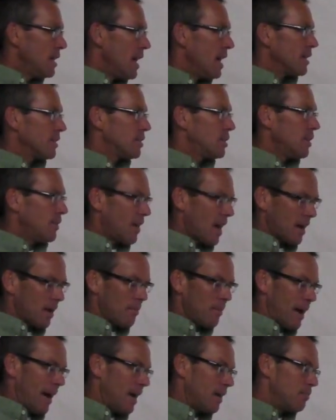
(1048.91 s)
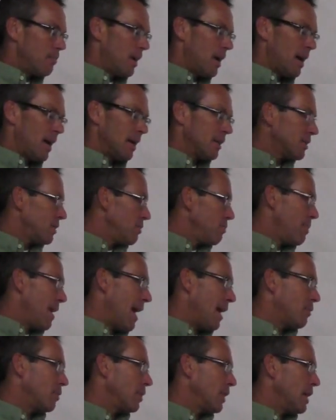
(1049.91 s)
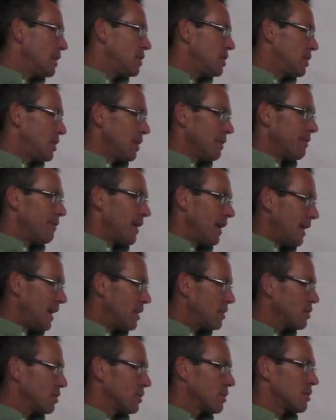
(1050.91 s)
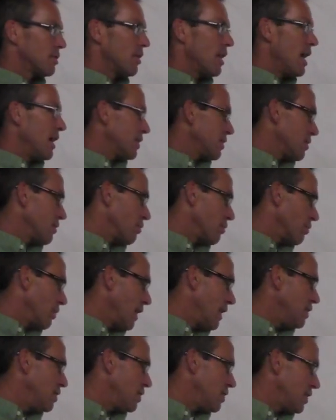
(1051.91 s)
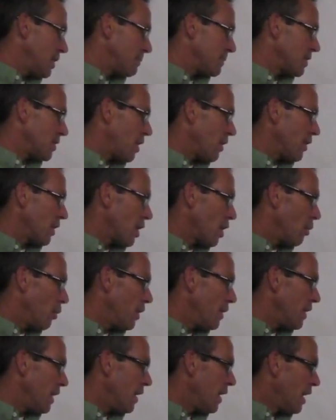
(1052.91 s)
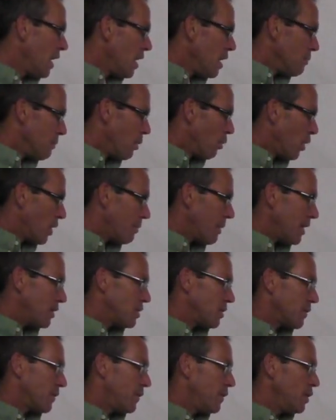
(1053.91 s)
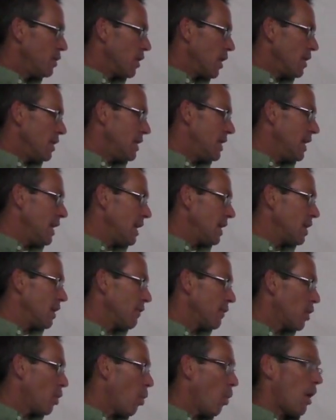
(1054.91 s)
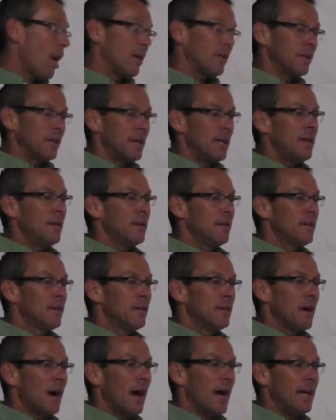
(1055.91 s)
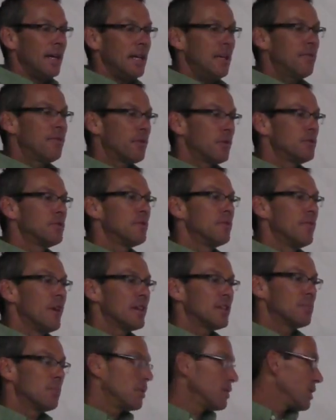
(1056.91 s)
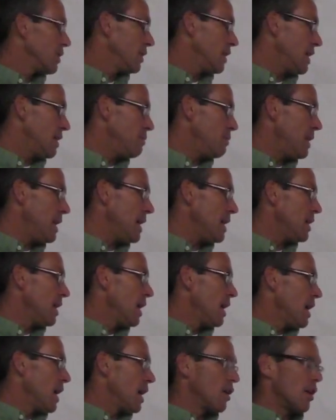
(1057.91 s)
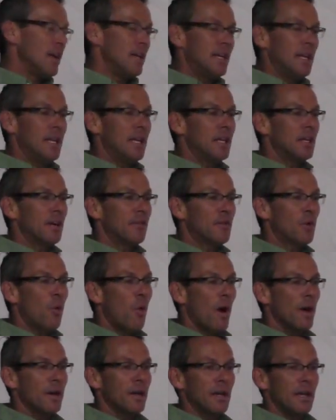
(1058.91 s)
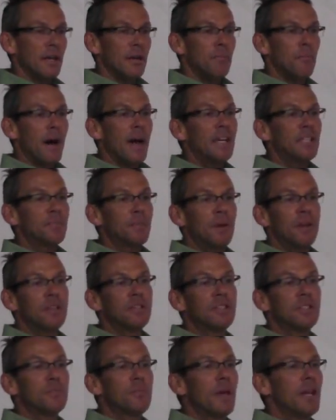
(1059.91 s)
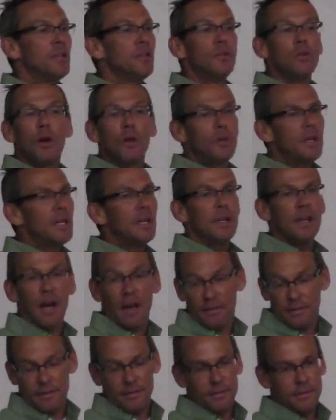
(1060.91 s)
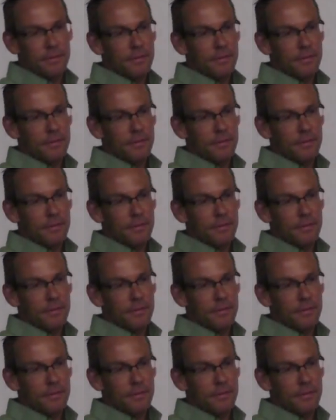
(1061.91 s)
yes, you've got a bad boss, bad relationship, financial stress, relationships and all that go with it. But what about your food? Are you getting enough quality, i.e. fruits and vegetables and lean meat, and are you getting enough quantity? My experience has been you don't eat enough.